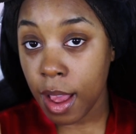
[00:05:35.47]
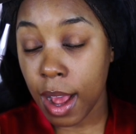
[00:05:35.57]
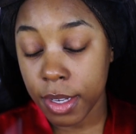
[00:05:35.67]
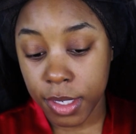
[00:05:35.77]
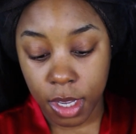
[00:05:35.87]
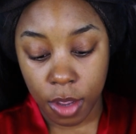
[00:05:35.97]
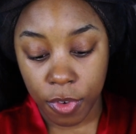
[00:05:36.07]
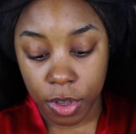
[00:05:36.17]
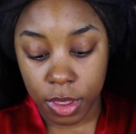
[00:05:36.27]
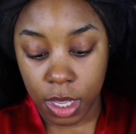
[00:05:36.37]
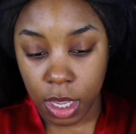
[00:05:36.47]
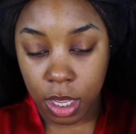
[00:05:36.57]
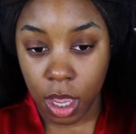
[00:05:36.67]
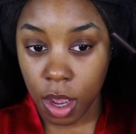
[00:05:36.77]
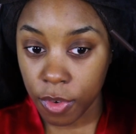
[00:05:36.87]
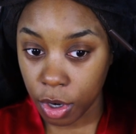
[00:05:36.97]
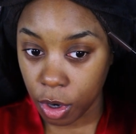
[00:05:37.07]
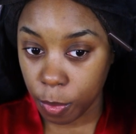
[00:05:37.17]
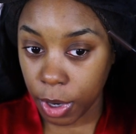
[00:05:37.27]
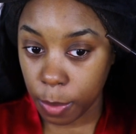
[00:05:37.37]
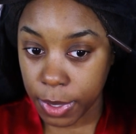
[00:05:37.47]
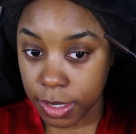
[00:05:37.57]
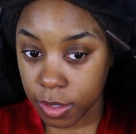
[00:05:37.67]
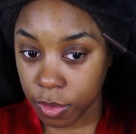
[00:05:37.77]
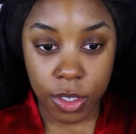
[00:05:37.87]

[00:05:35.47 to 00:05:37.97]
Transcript: I discovered the CoverGirl brow pencil.